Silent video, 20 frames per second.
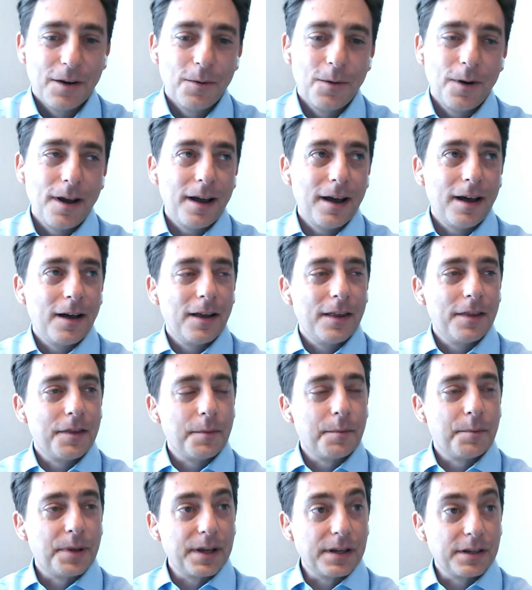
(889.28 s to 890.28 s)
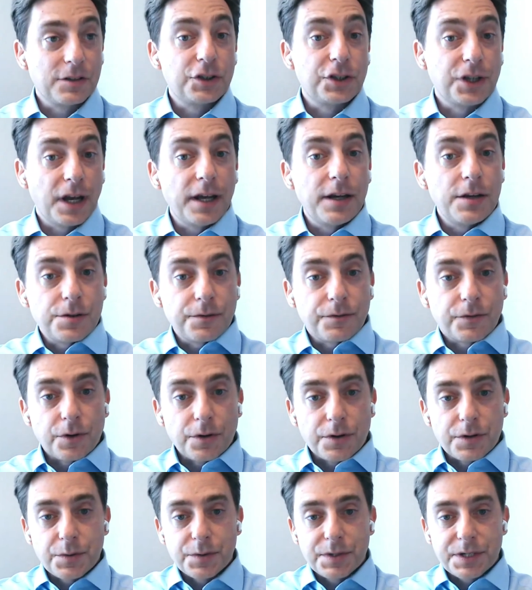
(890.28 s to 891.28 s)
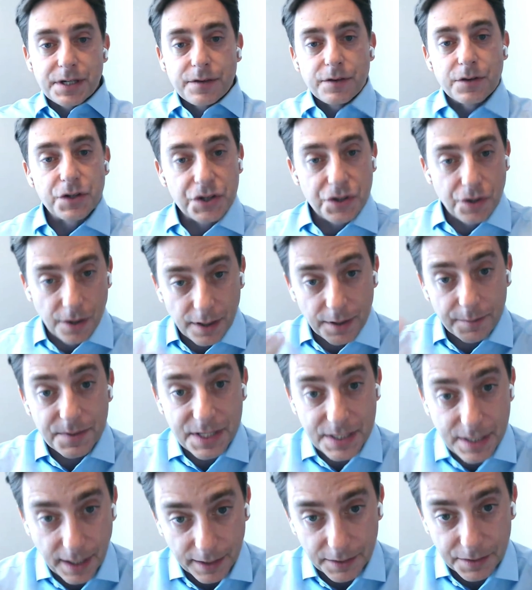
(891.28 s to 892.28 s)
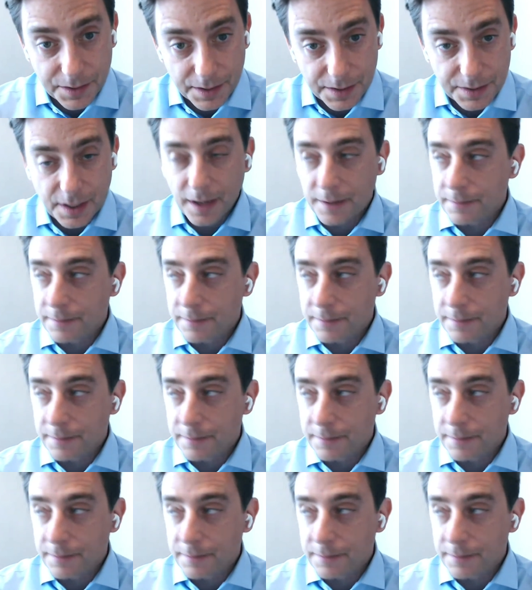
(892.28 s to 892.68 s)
Well, the big change, of course, was in the circumstances.